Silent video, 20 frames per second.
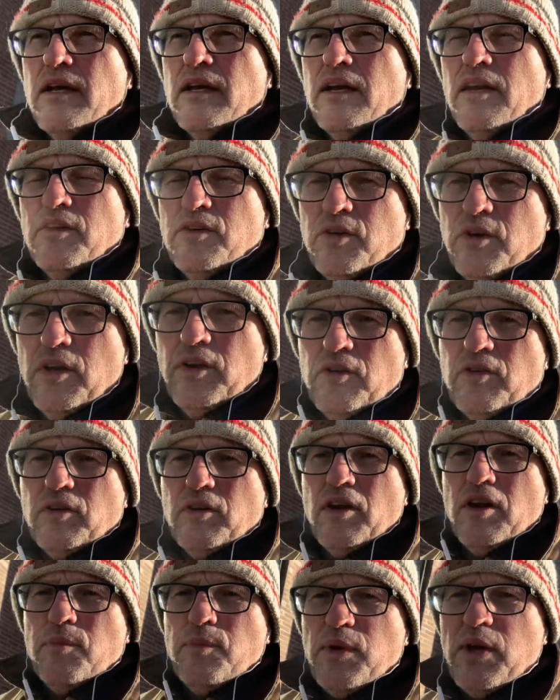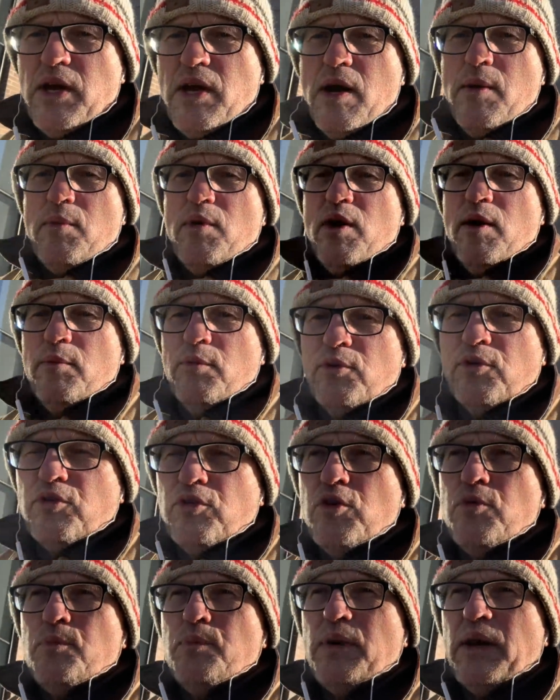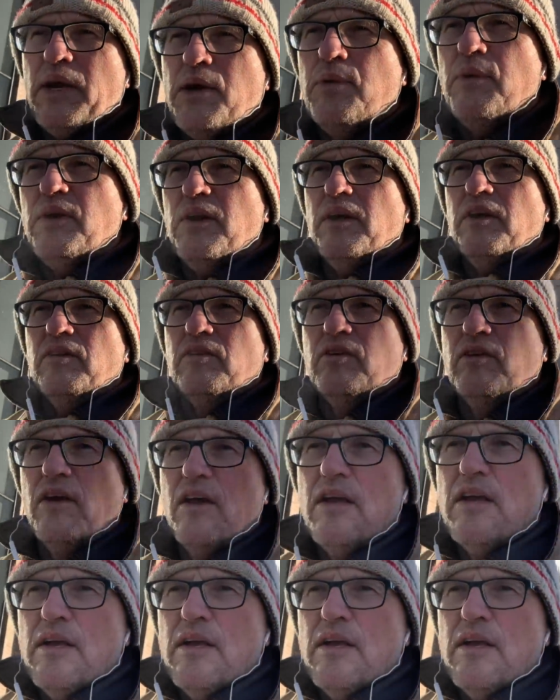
it's, it's going to become almost ubiquitous.